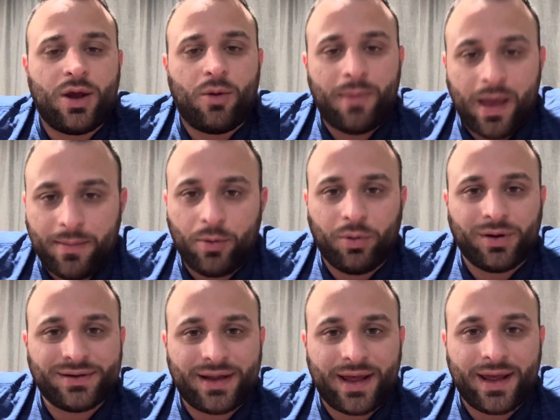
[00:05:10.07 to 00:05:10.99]
Maybe
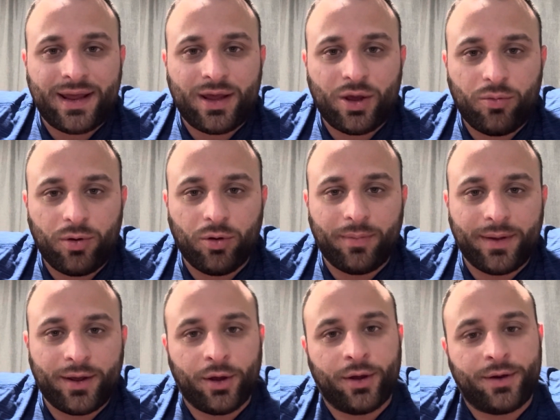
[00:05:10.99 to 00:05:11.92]
one day we will
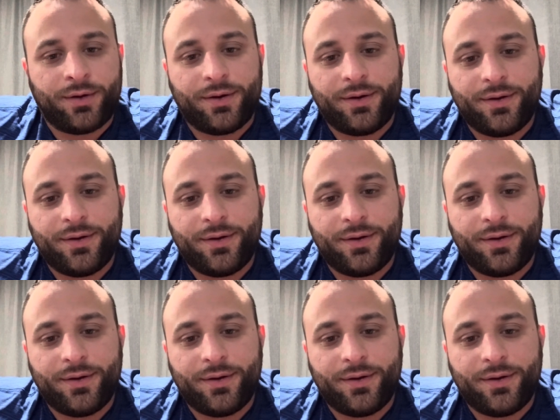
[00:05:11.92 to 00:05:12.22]
be good.